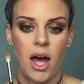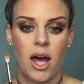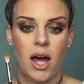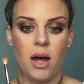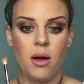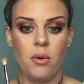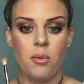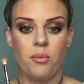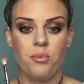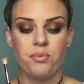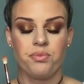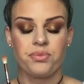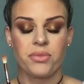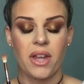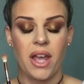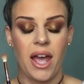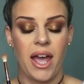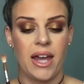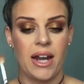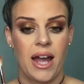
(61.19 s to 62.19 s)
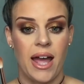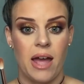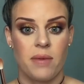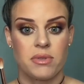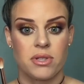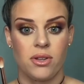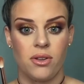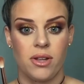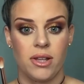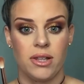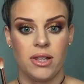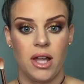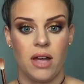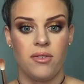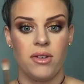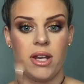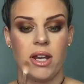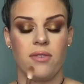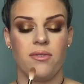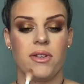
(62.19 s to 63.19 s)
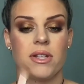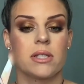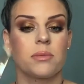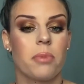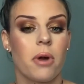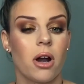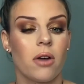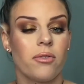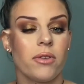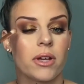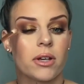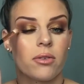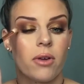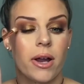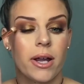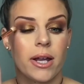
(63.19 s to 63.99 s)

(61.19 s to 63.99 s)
And I absolutely love it. It fits perfect